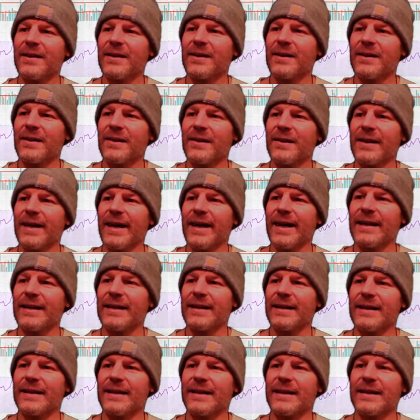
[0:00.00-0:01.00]
Look at that.
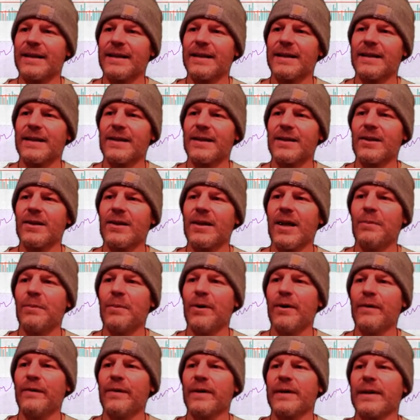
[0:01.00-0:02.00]
Look how
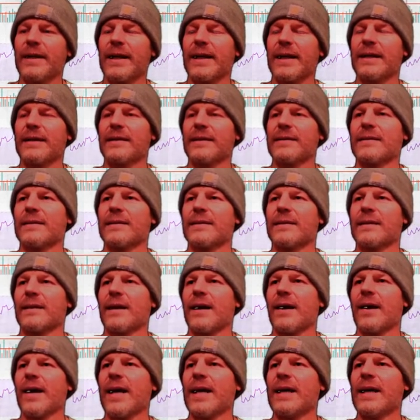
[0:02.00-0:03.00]
perfect that is.
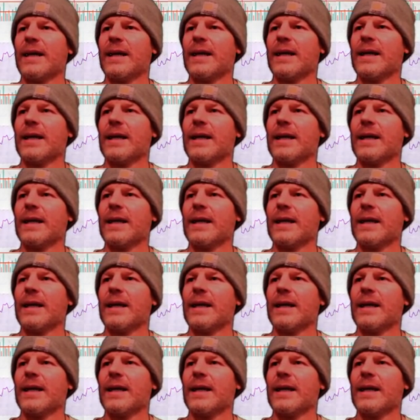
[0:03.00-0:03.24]
All right.